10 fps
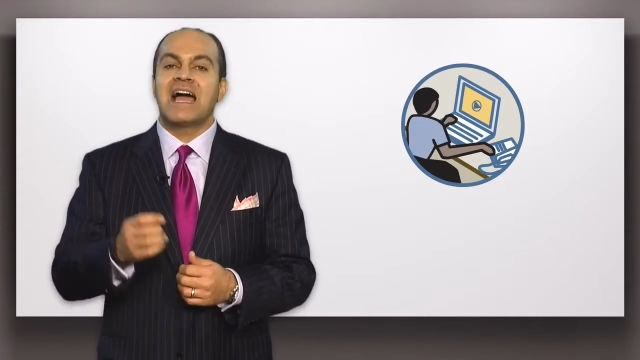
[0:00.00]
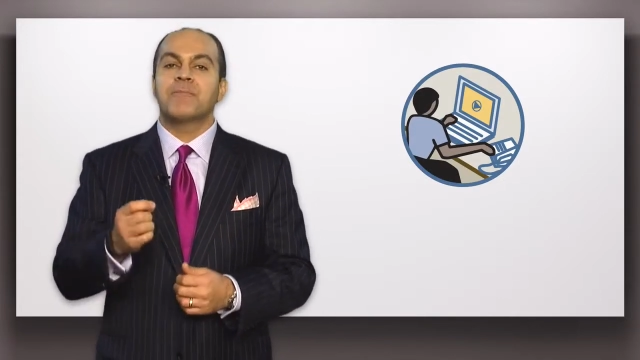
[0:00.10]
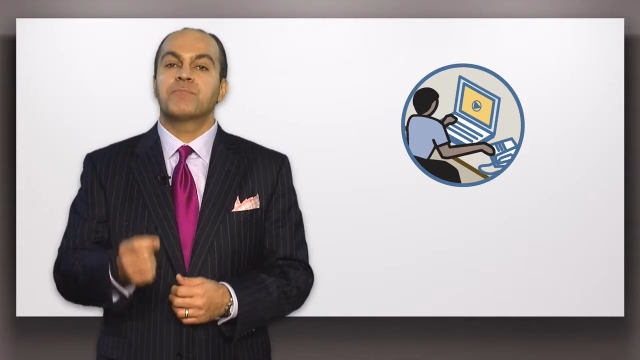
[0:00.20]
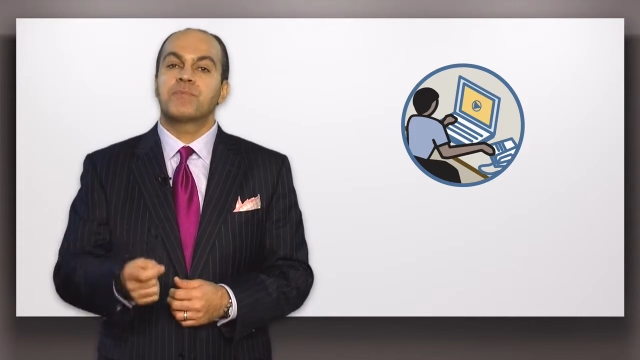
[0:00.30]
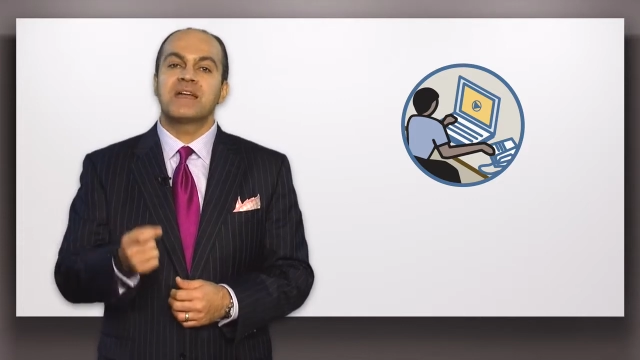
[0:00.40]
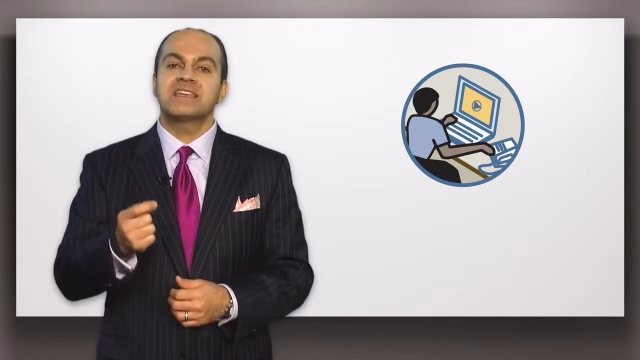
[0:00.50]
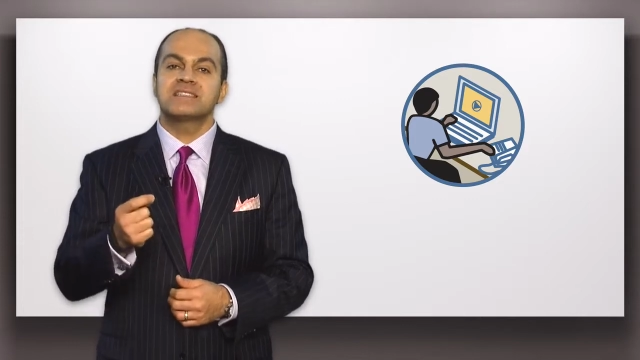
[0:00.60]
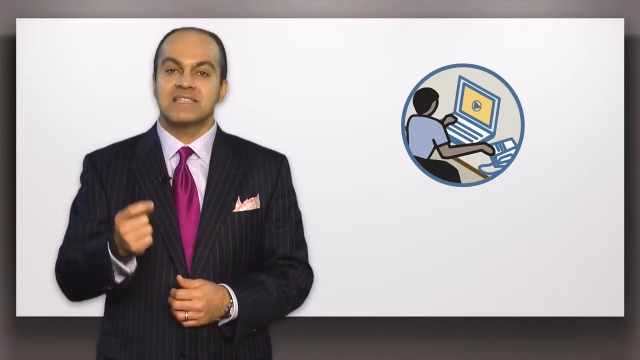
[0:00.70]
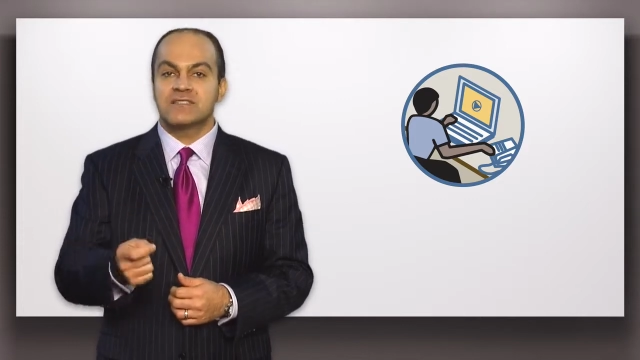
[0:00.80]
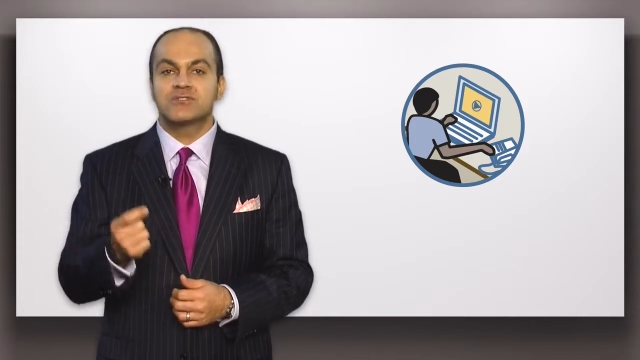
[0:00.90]
and
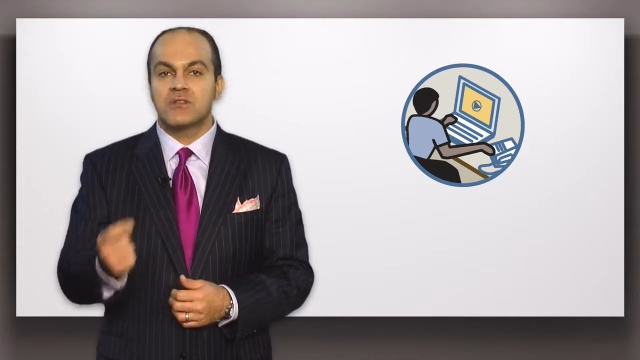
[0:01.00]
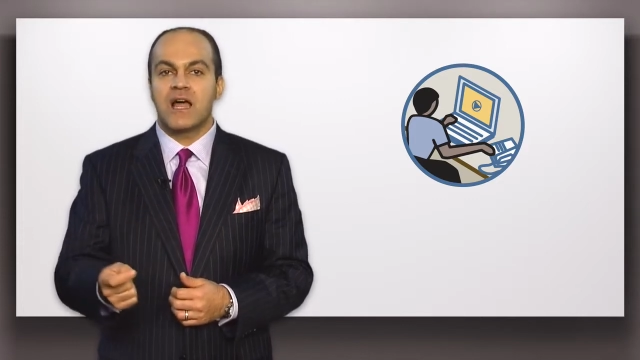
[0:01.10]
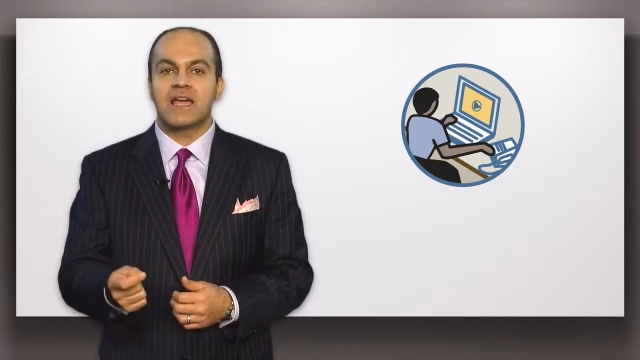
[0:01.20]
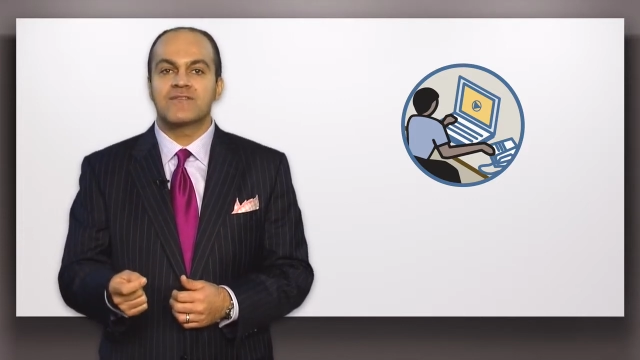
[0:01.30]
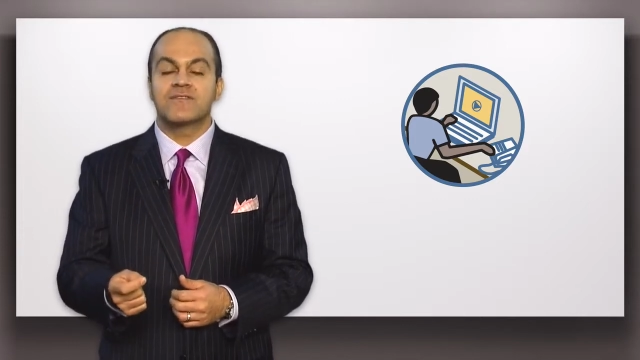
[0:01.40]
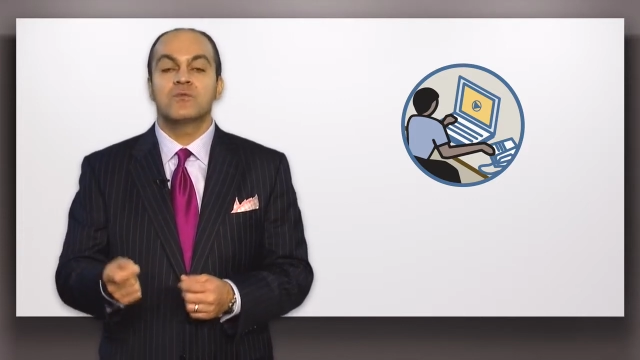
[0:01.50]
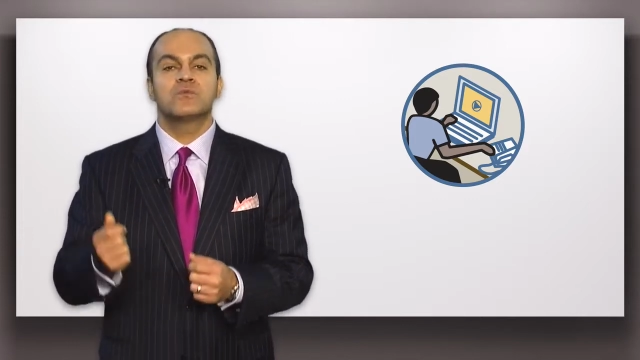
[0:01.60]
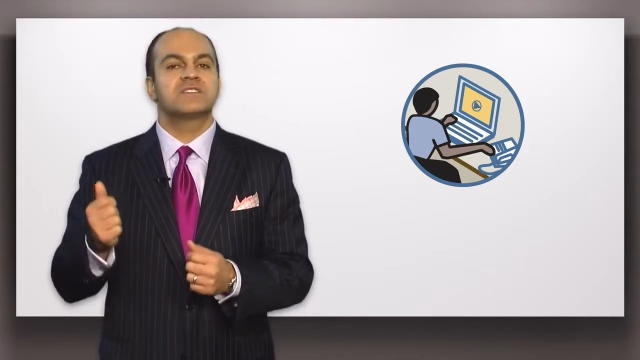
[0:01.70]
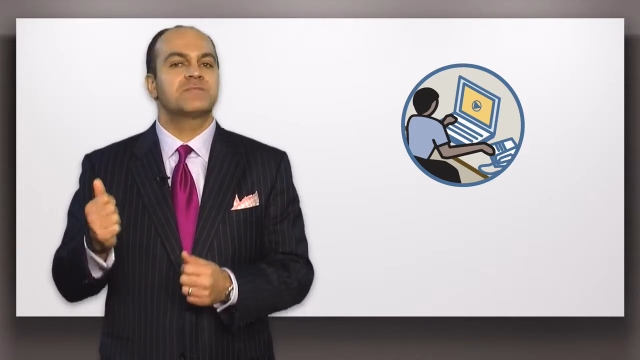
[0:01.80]
brings it to life with